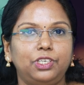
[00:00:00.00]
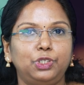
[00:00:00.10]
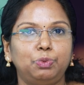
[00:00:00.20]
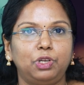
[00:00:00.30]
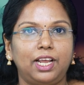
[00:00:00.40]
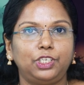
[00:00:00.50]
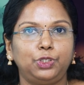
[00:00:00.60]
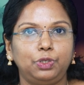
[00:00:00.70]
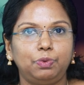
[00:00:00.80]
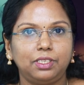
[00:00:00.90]
into
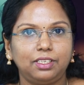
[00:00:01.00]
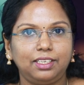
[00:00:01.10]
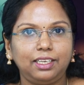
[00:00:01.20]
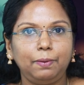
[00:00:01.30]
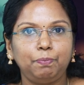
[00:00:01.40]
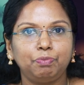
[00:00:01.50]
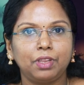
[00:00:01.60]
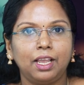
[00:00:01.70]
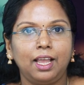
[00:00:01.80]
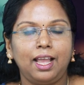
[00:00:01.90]
Monash University
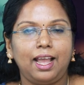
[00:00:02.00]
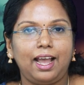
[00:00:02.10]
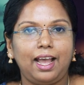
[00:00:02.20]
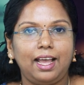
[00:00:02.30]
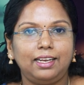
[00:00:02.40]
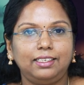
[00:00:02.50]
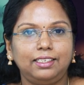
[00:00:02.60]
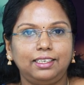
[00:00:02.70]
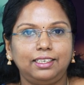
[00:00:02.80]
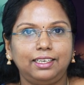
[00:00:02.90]

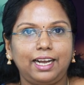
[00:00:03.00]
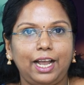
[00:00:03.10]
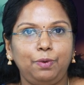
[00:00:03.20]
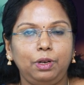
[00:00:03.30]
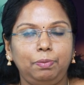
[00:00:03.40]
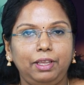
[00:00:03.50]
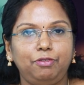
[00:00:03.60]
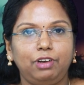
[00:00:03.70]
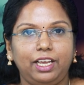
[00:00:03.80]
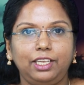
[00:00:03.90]
and uh, I will
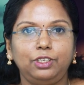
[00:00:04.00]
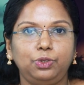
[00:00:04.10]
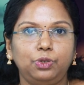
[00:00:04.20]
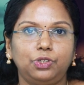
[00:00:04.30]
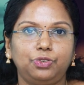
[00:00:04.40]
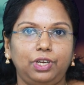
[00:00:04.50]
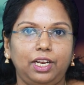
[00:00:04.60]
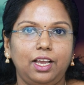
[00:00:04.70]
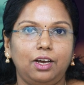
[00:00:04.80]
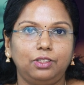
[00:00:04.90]
be flying to
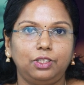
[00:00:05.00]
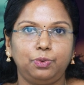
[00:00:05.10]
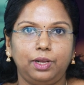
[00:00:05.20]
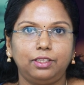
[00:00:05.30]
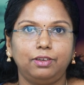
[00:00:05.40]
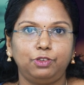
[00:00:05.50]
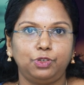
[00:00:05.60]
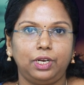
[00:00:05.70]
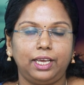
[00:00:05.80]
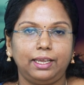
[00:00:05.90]
Australia on the 12th of
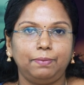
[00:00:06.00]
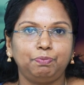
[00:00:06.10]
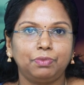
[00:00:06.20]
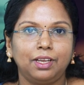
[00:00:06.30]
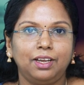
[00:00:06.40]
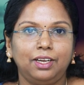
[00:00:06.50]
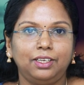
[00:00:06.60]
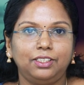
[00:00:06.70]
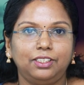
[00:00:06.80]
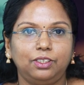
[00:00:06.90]
July.
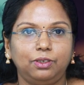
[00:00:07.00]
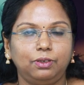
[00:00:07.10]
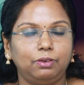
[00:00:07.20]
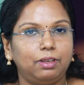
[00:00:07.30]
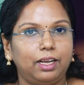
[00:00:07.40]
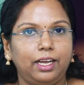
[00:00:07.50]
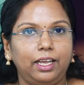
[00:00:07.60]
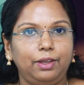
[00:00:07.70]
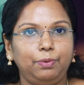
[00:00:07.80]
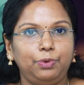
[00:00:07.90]
So
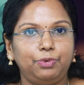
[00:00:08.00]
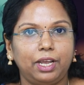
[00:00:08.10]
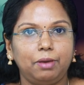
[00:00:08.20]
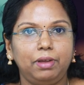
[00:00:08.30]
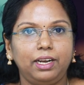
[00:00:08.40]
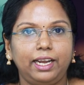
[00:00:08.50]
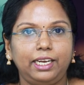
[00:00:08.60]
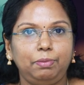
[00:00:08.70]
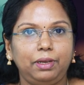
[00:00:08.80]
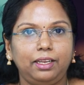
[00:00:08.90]
I would recommend
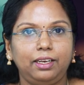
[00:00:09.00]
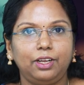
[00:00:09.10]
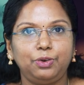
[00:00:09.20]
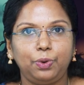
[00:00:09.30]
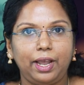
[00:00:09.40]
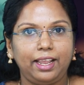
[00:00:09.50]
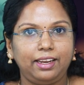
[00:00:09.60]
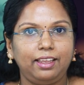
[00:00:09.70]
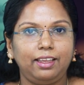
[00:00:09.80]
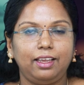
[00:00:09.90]
IDP India to
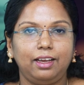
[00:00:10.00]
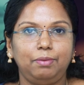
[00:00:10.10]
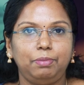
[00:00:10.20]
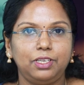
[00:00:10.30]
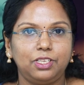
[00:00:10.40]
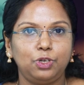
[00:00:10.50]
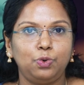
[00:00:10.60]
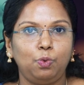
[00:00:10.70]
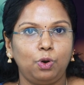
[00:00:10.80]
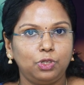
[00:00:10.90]
any person
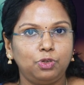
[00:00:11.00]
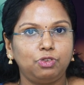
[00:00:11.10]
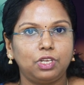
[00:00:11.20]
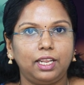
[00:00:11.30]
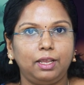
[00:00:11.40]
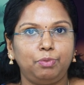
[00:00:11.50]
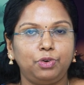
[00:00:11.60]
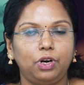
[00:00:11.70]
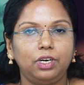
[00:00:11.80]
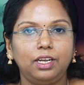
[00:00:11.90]
who wants to study
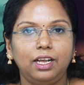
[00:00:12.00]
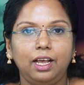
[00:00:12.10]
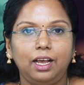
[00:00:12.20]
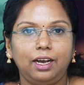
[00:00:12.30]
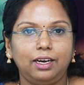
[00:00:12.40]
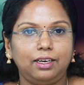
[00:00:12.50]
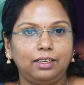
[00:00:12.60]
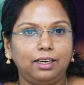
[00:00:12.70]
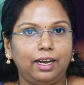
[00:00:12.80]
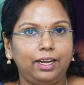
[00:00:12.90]
abroad.
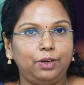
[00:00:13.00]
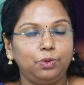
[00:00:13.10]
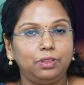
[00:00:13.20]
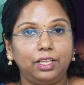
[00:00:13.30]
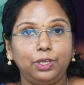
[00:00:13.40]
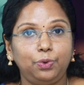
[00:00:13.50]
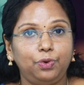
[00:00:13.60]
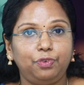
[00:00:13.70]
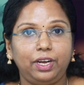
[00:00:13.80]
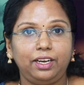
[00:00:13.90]
Uh, I don't think you
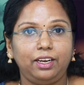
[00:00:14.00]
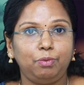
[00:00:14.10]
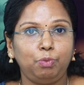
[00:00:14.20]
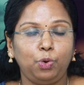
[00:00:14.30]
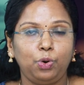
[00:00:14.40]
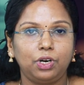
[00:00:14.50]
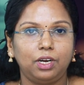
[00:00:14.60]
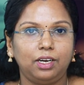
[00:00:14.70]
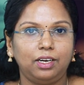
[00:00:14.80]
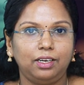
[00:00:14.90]
would find a more
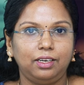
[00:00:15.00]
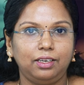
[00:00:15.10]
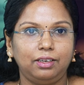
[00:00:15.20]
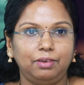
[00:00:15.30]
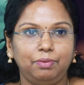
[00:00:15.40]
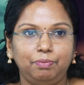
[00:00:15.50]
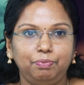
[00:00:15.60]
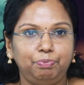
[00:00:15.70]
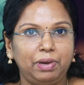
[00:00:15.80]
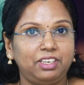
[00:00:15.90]
uh,
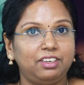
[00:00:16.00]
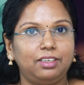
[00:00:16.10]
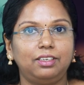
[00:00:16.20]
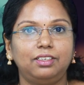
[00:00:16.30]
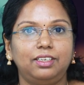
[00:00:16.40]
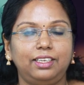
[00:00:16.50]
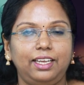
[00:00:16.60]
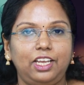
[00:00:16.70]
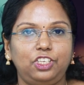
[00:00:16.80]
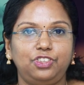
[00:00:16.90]
better
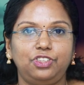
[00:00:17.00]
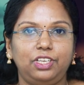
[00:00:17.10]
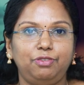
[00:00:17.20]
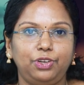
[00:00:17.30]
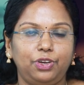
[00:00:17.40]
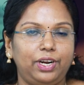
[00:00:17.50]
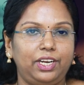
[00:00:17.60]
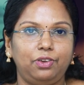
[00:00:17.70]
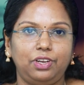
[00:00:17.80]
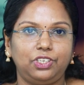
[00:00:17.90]
agency for your
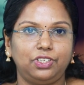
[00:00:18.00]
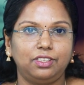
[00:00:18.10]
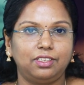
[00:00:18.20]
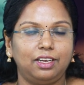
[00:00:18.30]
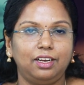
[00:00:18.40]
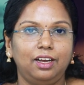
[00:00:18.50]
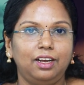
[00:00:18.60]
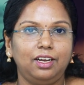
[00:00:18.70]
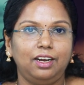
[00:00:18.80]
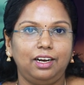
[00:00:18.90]
educations
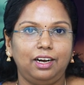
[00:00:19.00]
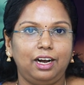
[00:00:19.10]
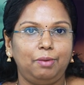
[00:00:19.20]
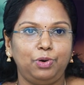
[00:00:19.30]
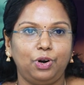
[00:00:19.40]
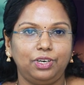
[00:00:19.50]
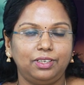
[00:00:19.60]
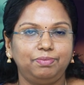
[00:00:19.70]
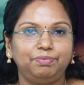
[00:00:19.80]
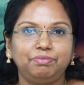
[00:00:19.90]
uh,
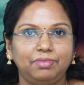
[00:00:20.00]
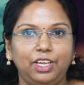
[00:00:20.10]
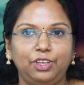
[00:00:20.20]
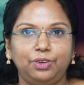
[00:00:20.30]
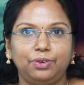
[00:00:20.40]
abroad. Thank